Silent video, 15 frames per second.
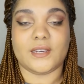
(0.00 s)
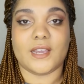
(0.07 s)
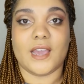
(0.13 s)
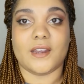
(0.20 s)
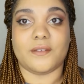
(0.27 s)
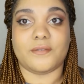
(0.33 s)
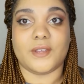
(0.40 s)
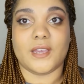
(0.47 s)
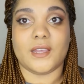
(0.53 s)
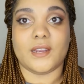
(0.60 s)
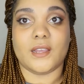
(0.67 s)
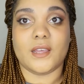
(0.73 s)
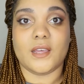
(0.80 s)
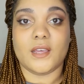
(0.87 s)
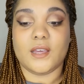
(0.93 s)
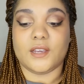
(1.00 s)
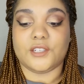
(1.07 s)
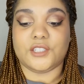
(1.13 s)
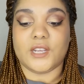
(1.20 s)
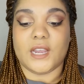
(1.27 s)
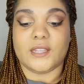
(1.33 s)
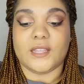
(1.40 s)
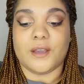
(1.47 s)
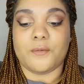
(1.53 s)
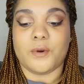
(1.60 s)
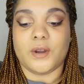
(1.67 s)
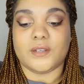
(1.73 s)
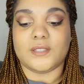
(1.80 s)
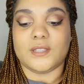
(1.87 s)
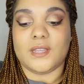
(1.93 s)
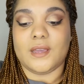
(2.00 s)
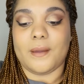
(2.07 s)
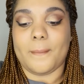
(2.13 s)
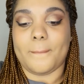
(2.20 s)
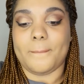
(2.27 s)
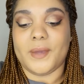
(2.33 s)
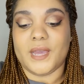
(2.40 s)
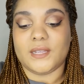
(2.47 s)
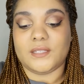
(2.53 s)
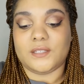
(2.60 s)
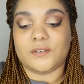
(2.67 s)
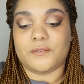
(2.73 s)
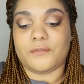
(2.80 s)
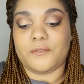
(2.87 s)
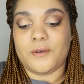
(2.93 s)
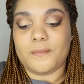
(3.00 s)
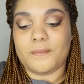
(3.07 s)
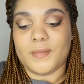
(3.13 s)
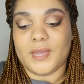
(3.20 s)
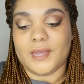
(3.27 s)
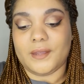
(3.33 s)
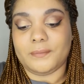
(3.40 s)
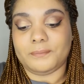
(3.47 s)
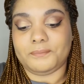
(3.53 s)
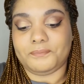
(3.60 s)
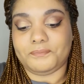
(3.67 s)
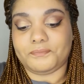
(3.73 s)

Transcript: to kind of get a shade that works the best for me.